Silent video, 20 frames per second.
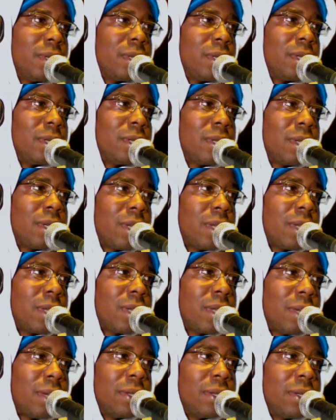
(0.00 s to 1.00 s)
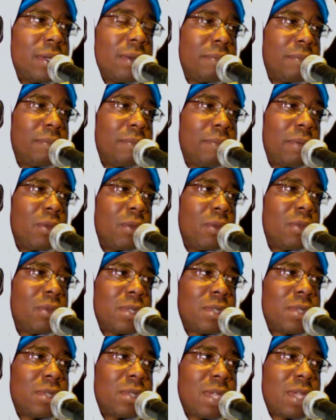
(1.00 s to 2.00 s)
I've been on both
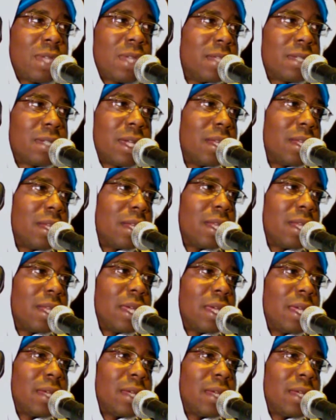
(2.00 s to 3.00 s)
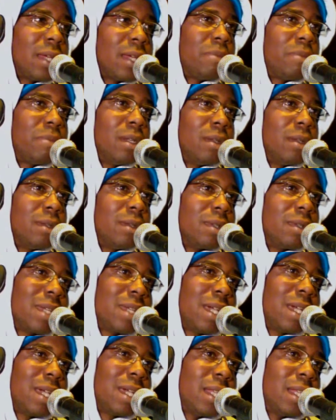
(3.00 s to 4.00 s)
sides, kind of like being kind
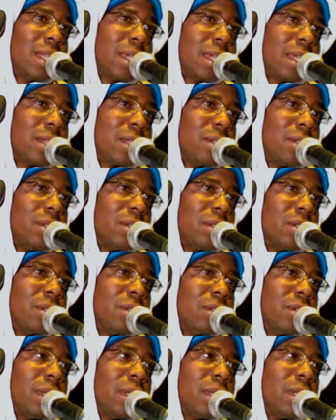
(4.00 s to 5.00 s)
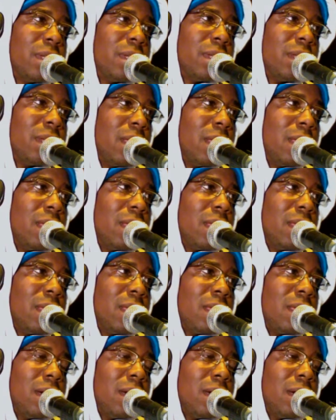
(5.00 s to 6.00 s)
of like a little bit
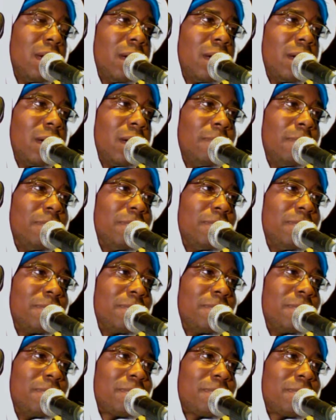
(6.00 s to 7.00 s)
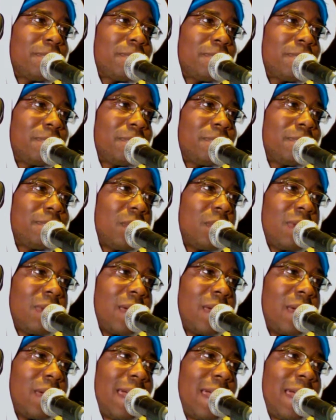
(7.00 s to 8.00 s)
um on the
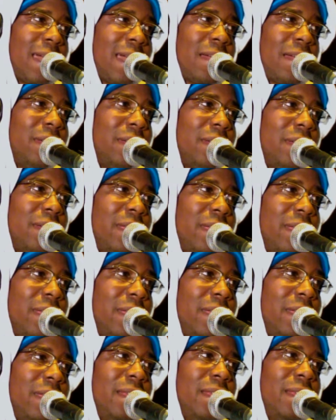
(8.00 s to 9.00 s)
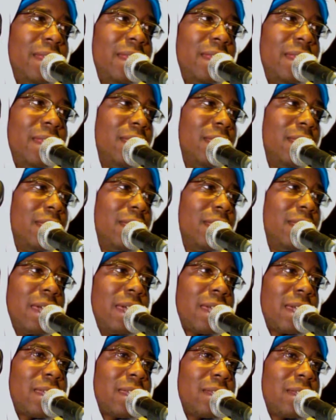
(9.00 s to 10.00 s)
higher end
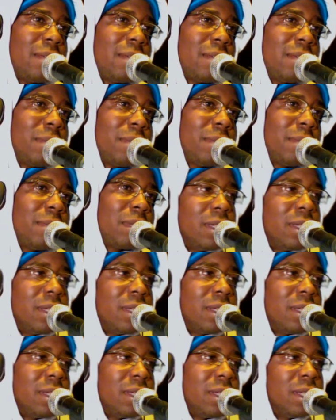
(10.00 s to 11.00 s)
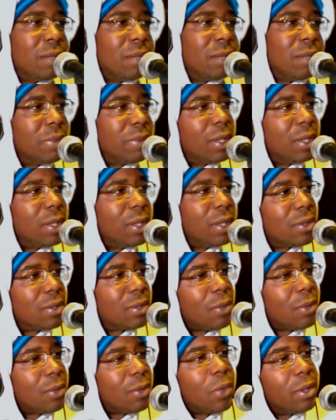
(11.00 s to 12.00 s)
academically, and then being
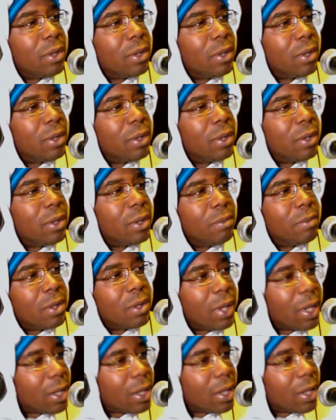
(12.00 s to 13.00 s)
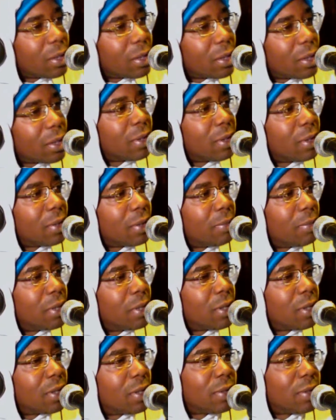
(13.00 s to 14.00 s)
somewhere in the middle academically
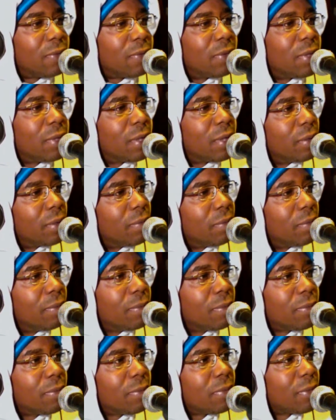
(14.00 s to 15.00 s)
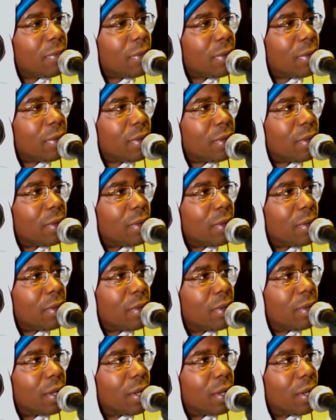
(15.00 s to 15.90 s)
because of the